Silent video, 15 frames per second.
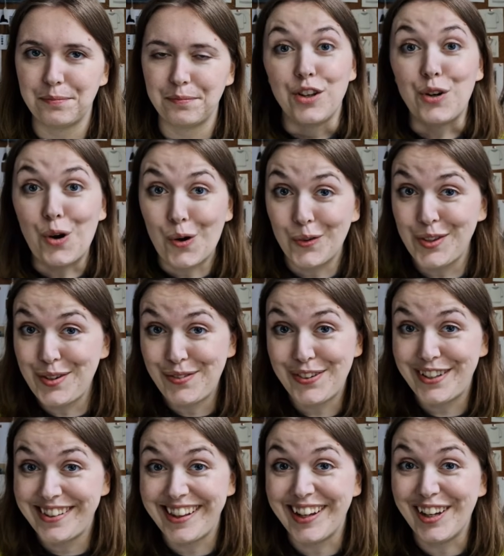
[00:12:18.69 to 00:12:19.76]
The cost
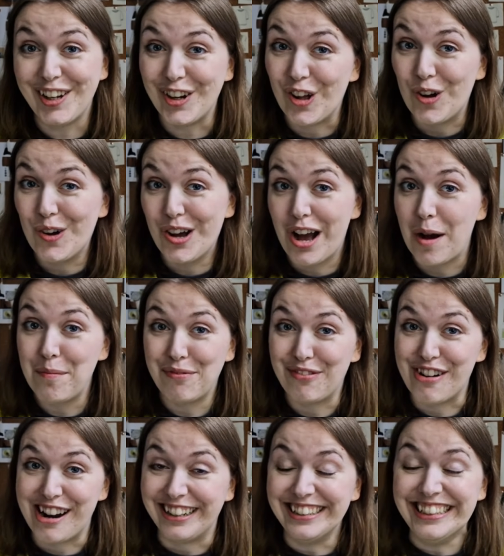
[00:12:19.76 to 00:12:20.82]
feels like a lot up
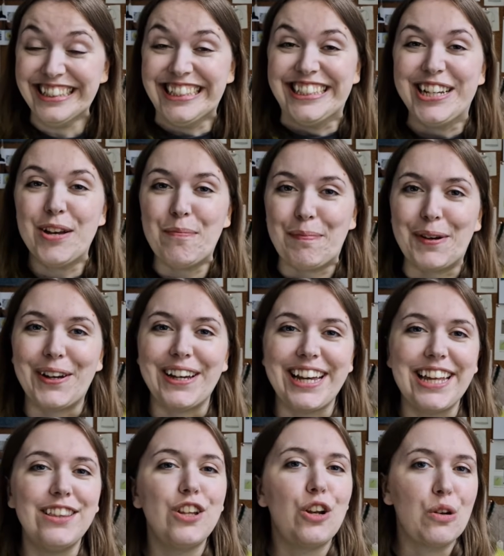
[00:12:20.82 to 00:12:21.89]
front, but
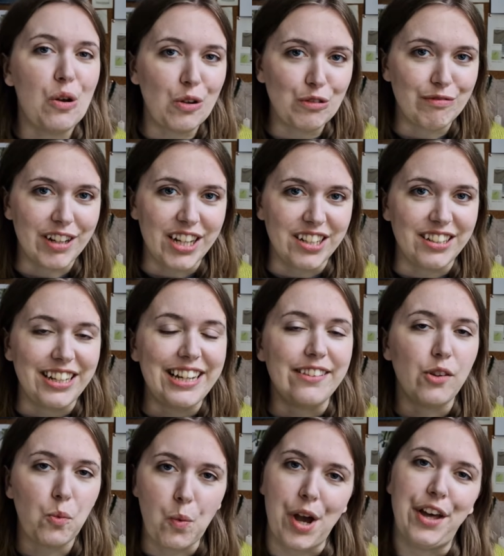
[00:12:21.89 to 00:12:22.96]
in the long run it's
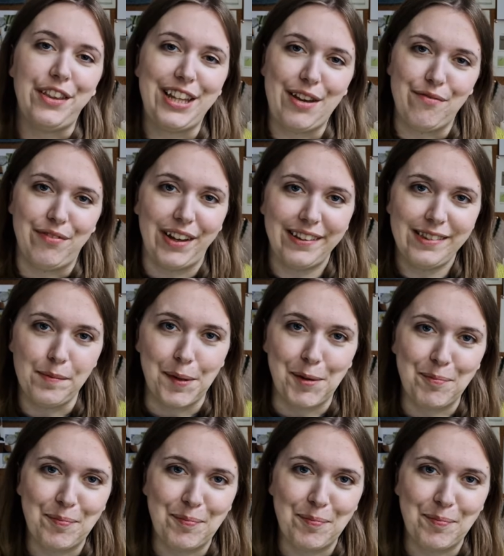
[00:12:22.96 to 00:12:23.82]
a worthy investment.